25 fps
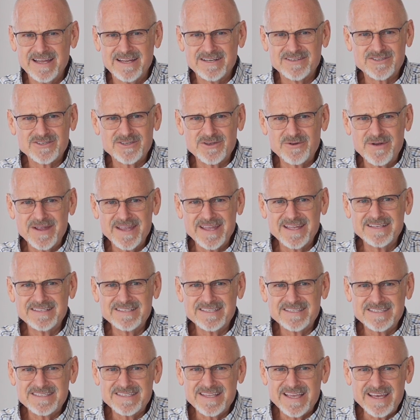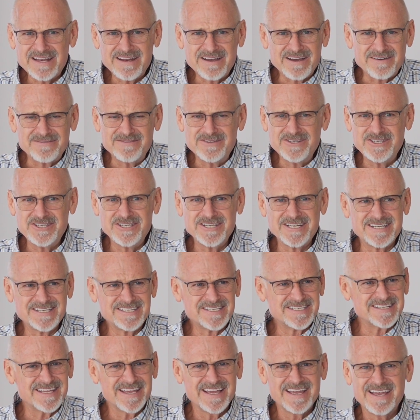And so instead of
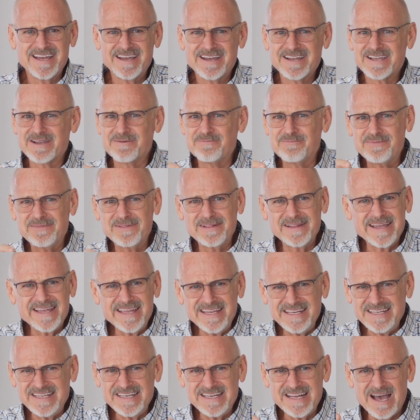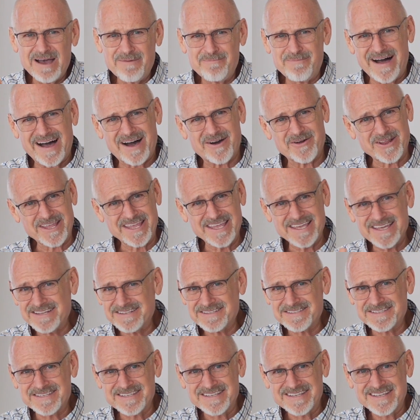just complaining about
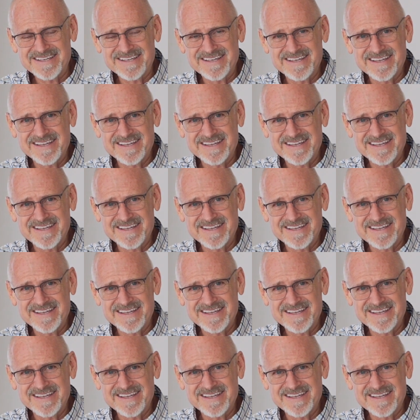it,